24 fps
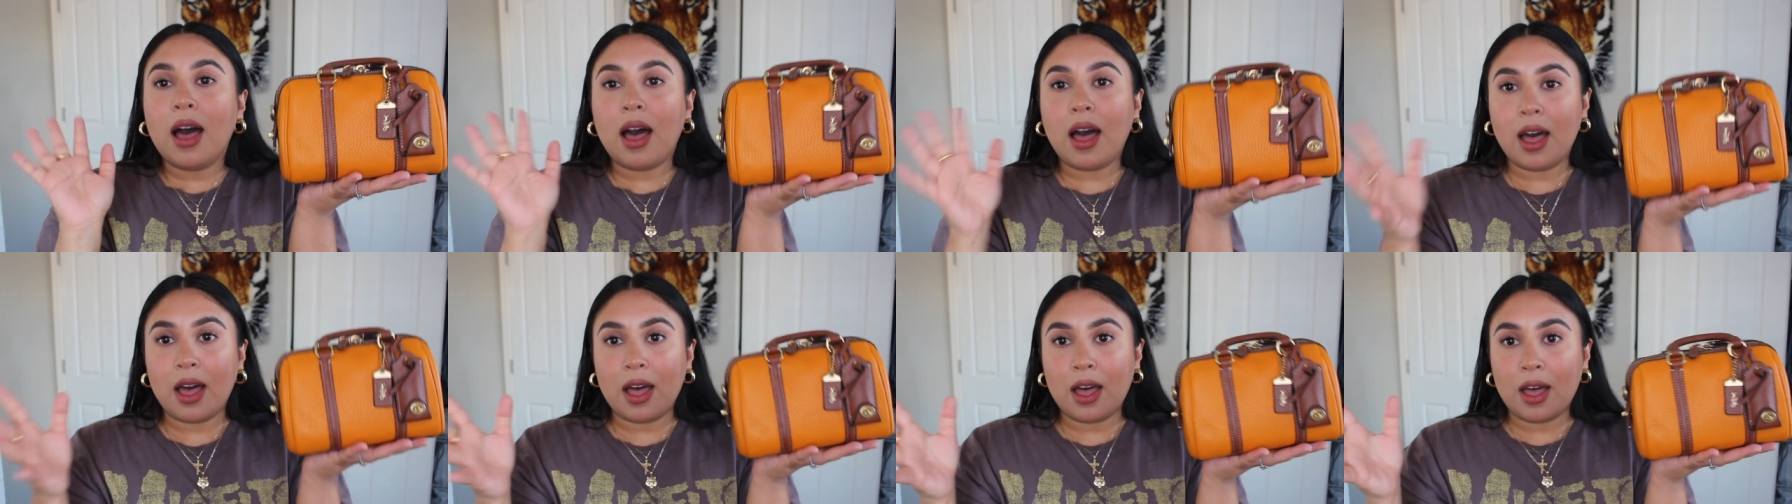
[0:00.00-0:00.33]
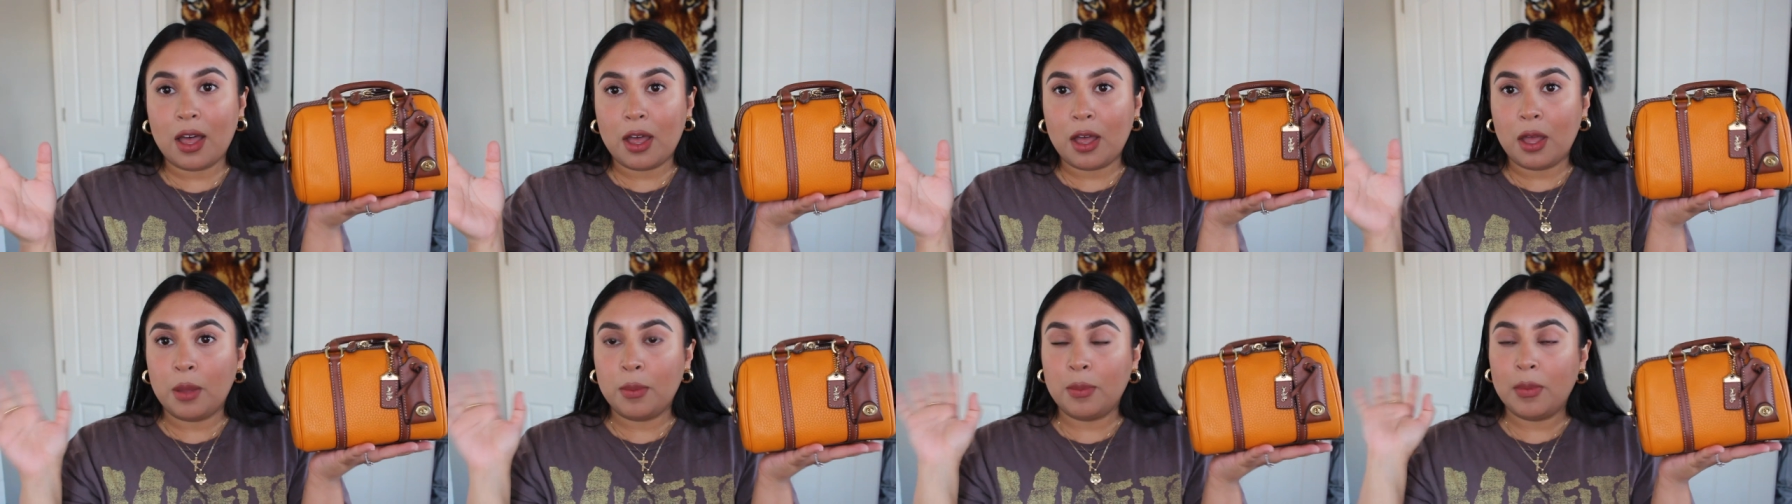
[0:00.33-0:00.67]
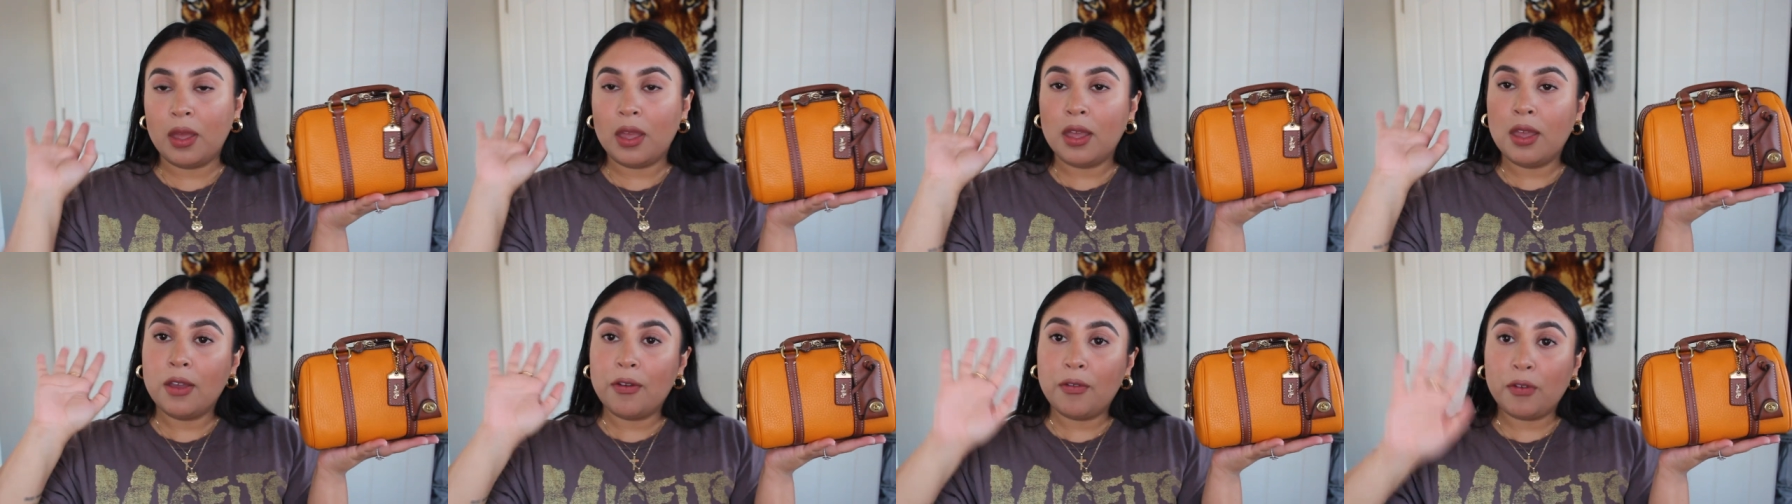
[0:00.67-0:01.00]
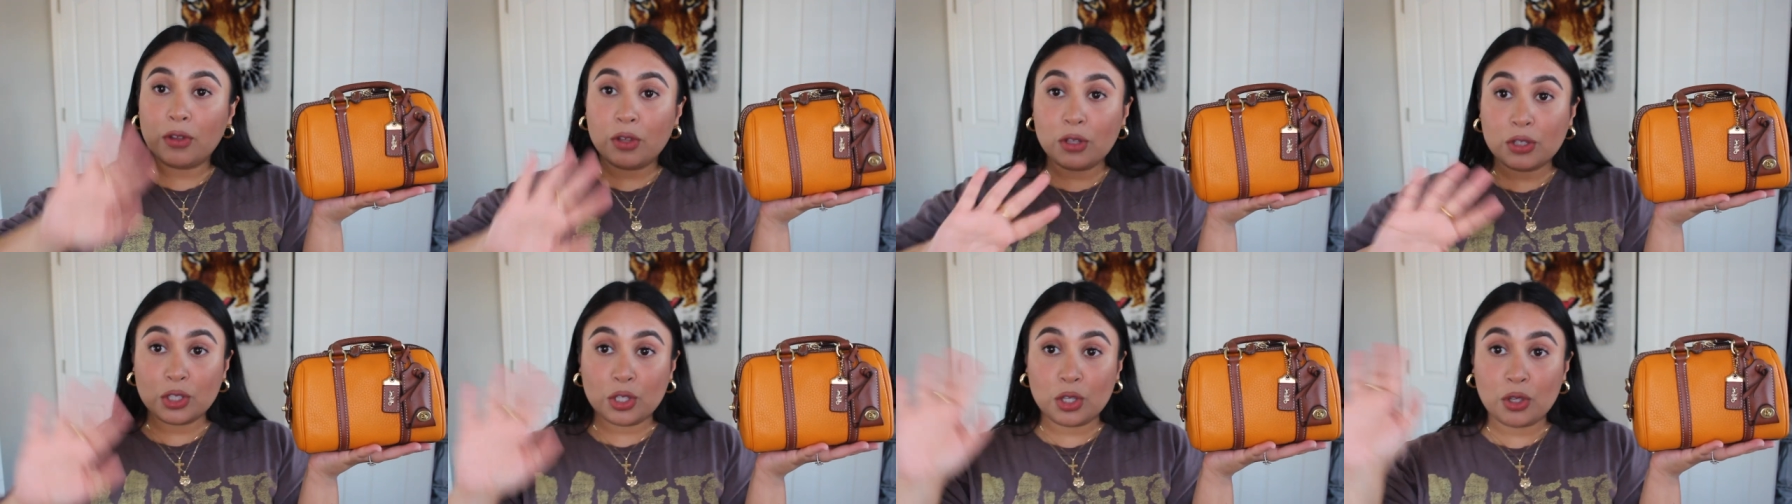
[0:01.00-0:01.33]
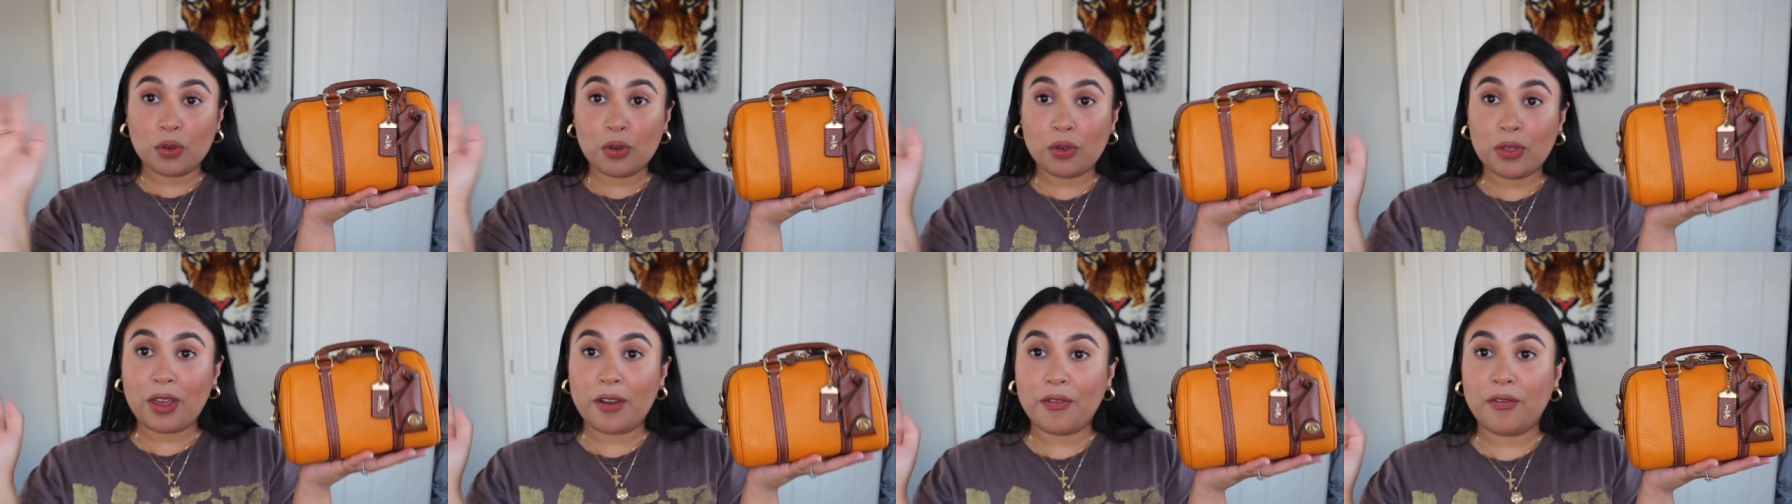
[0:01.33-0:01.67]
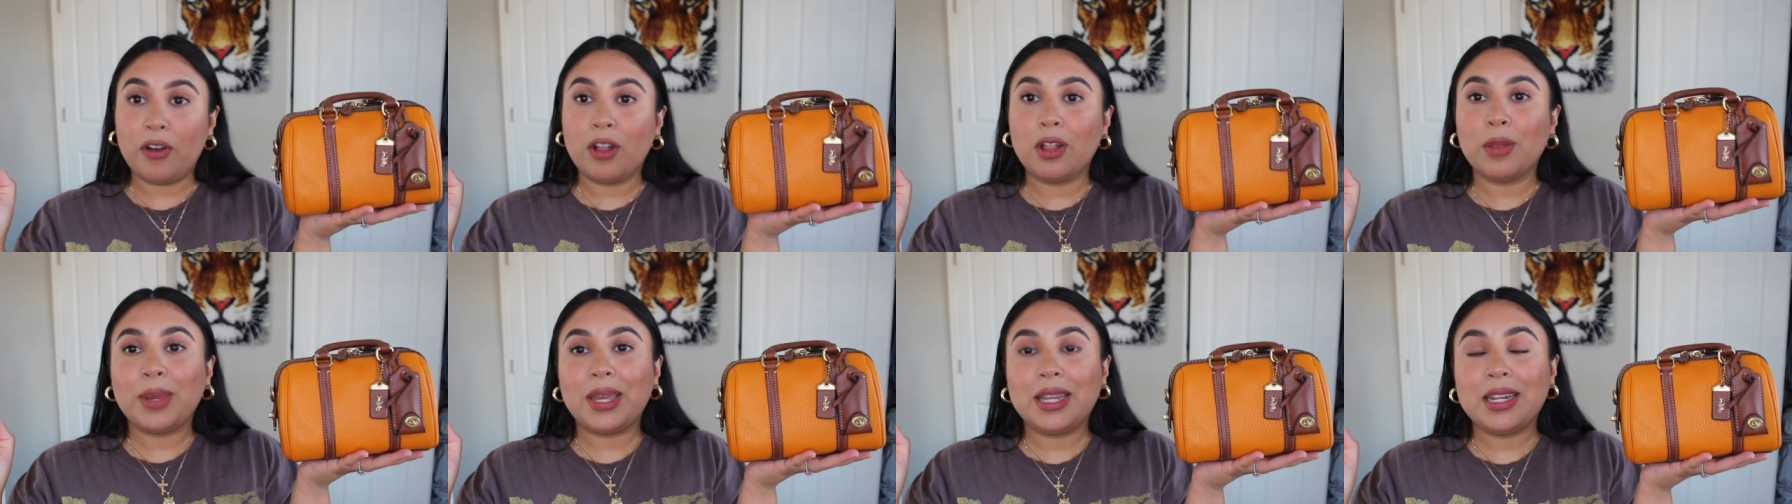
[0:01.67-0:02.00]
Um, for those of you that
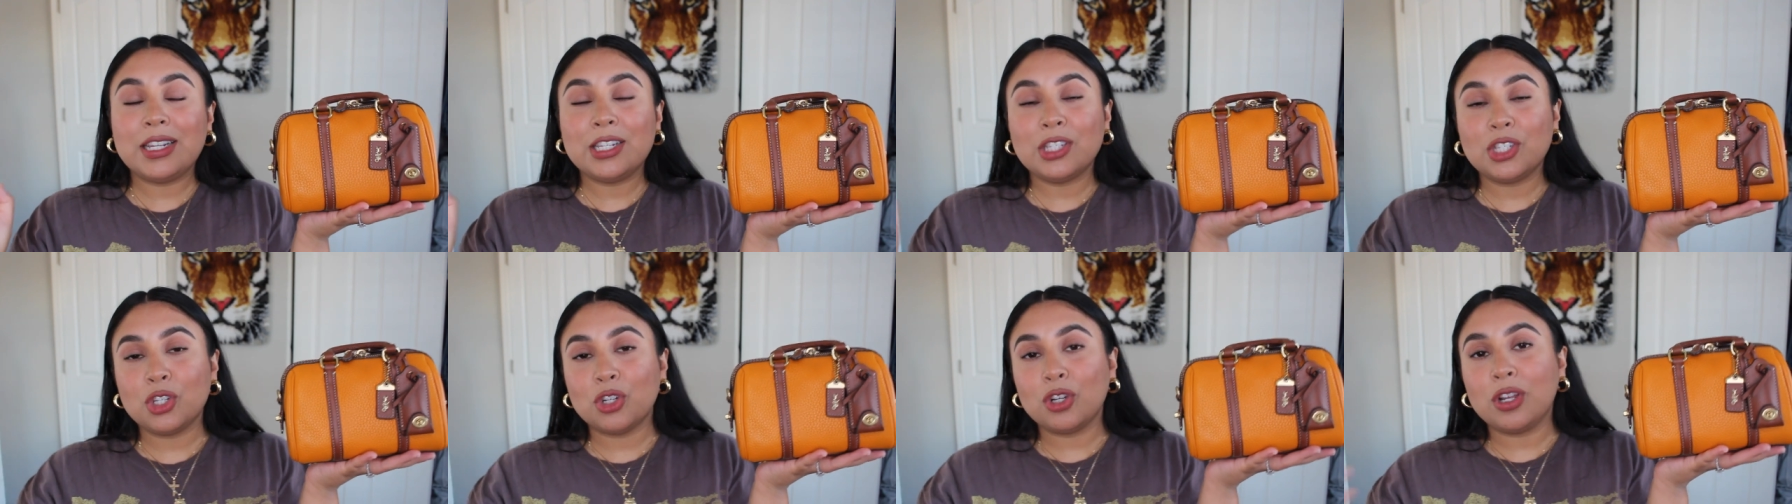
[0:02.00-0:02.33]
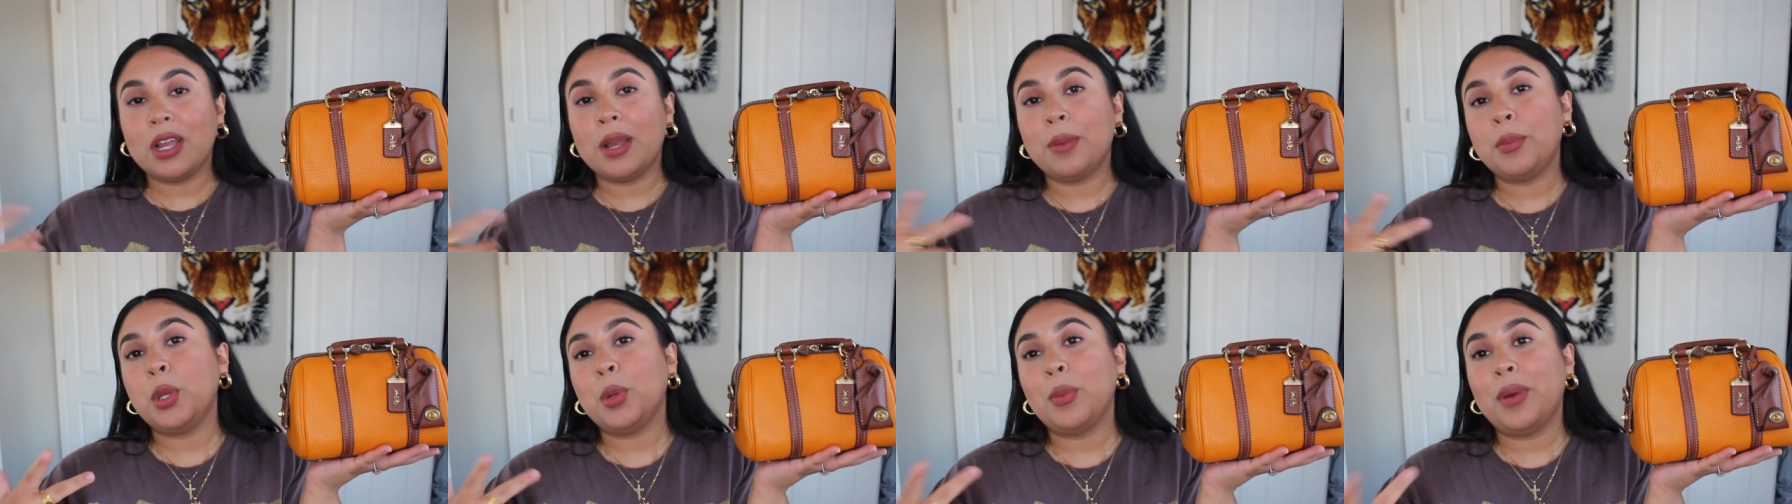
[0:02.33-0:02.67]
follow me on Instagram,